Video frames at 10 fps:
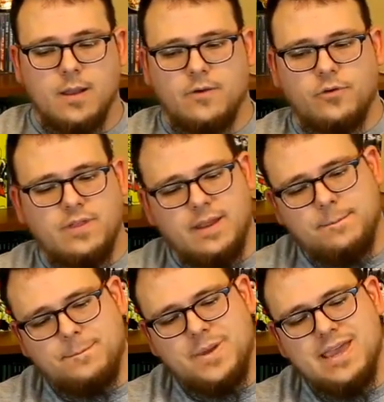For
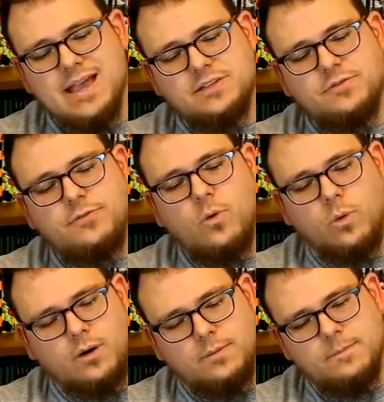the
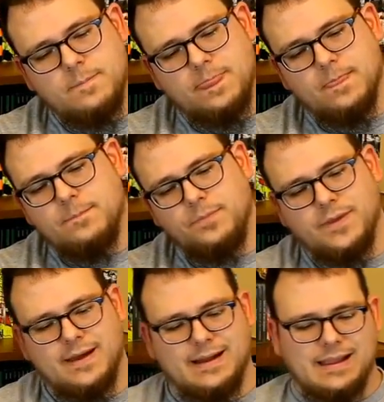PS4,
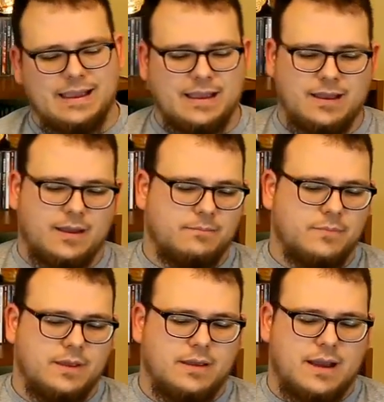
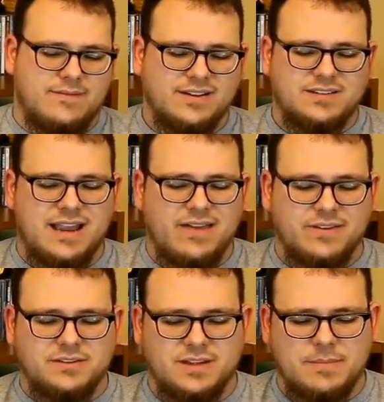I've actually had
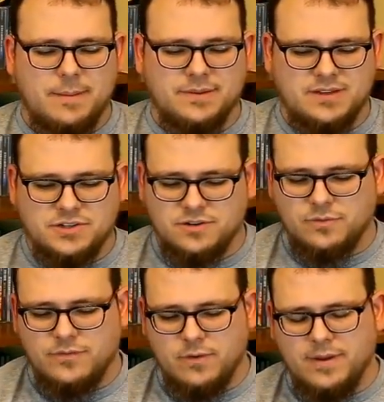this in my possession
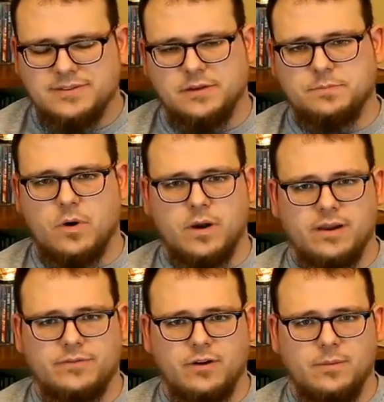for a few months. I was borrowing
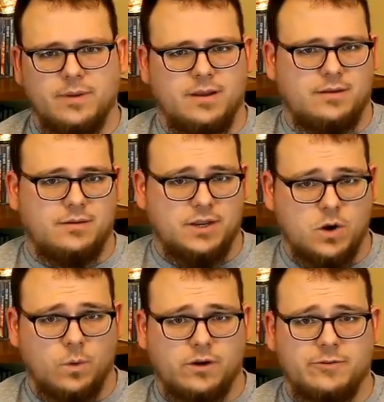it from a
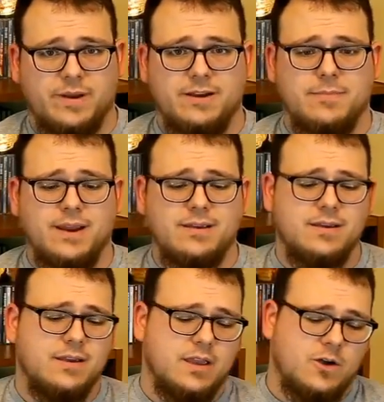coworker of mine, Mike.
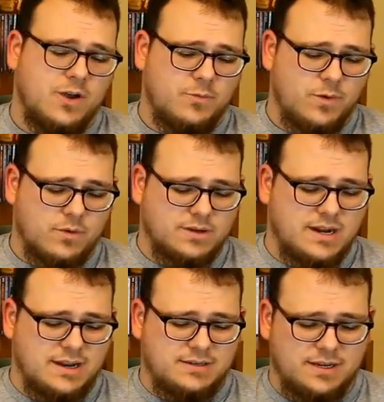When we worked
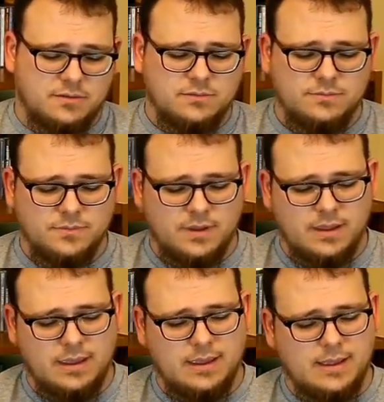out a deal,
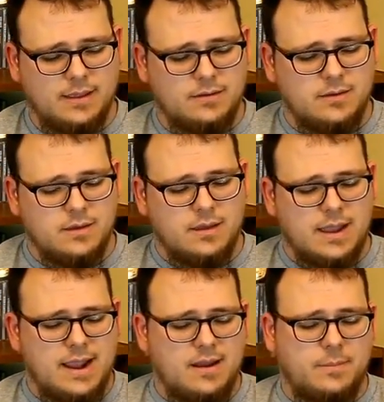and
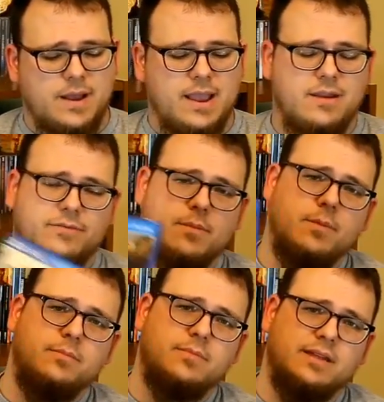I ended up buying it from
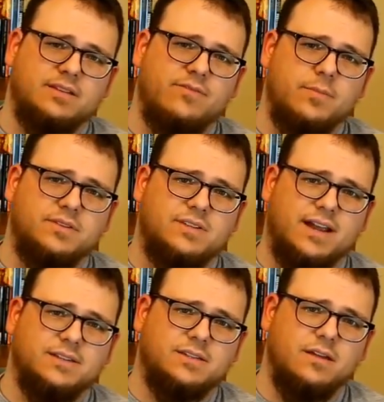him. That's Infamous
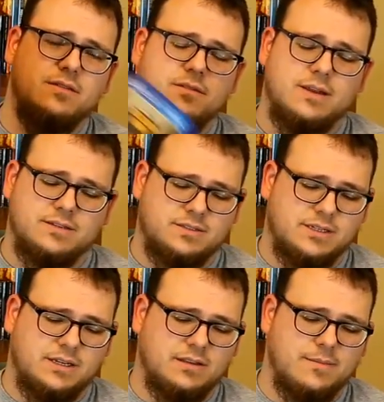Second Son. It's
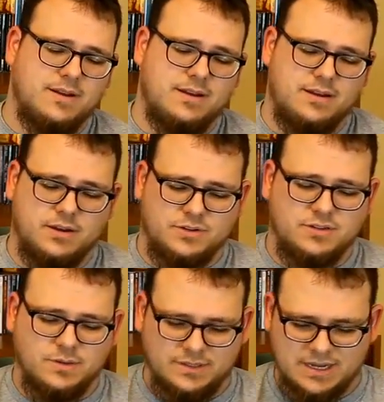the limited
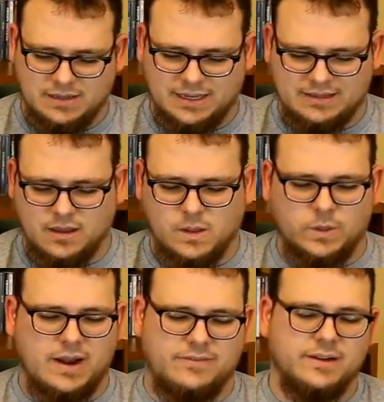edition, so it's kind of like the
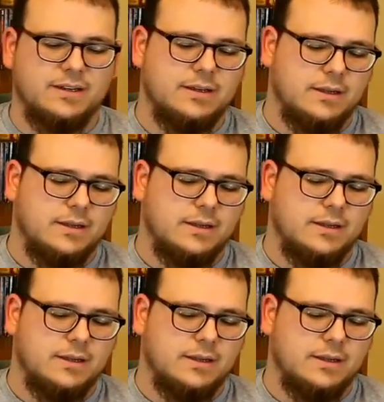holographic